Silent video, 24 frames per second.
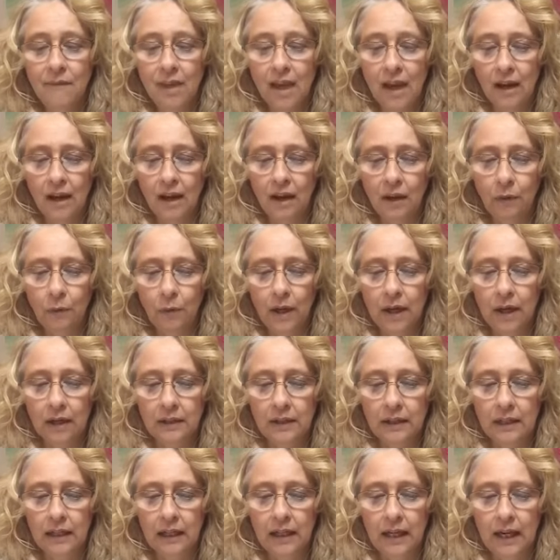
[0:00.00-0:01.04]
uh, what
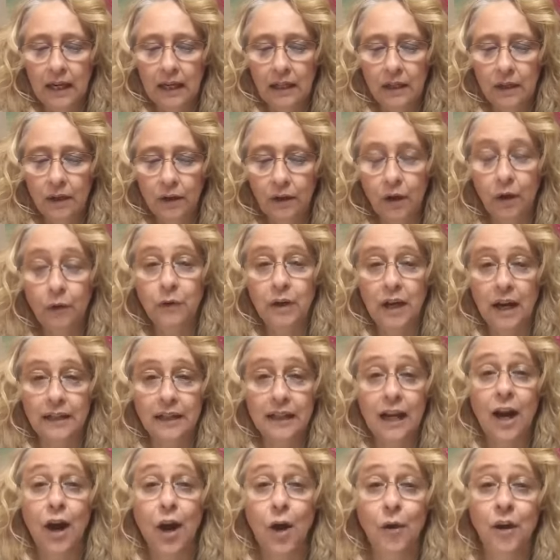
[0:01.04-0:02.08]
else did I note? Oh, yes.
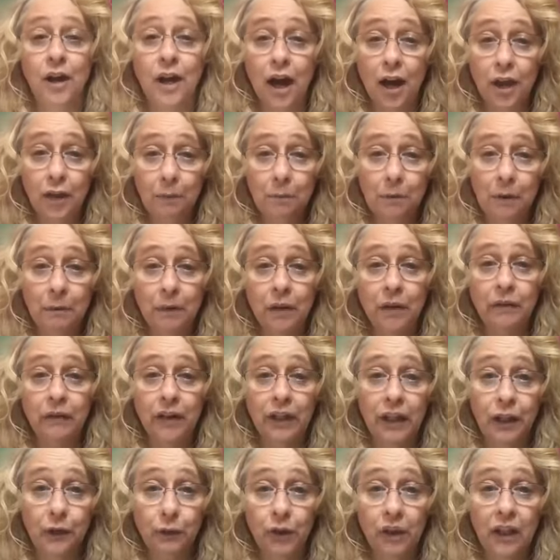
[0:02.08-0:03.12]
Oh, and other people are
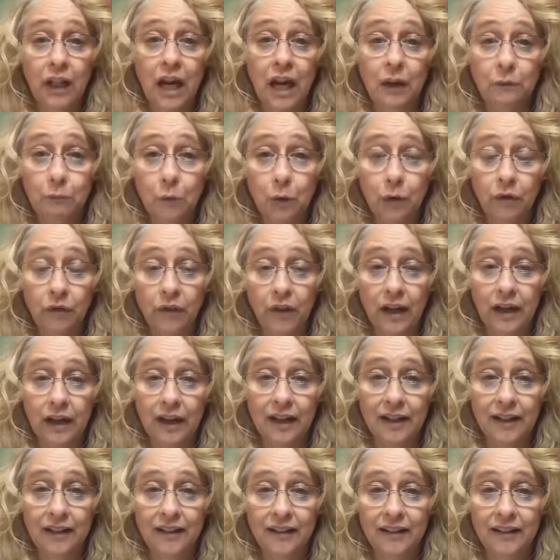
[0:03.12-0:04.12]
feeling really unmotivated.